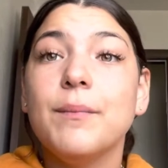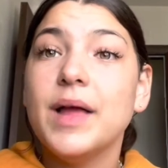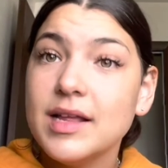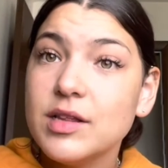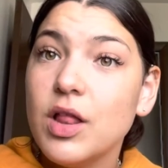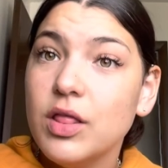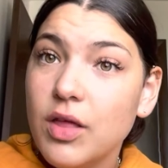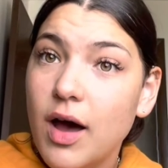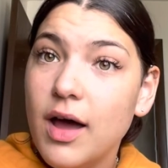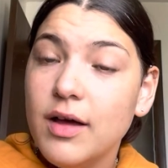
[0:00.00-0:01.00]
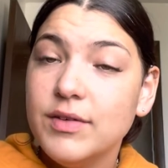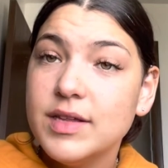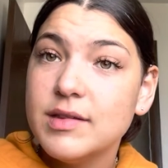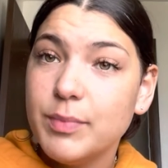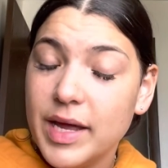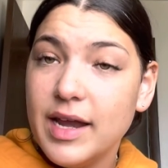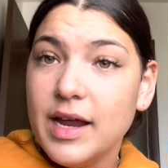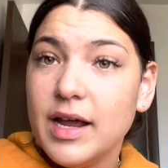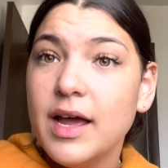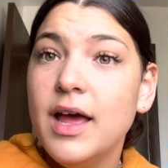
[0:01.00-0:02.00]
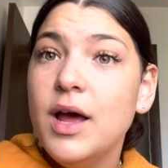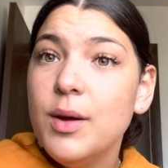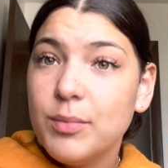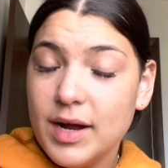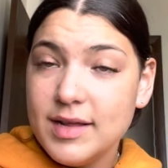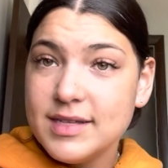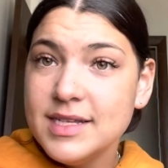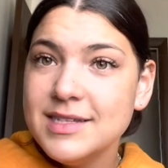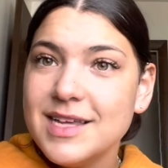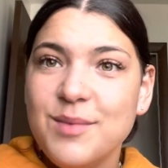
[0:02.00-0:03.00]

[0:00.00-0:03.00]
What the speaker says: has a lot of Hispanic presence.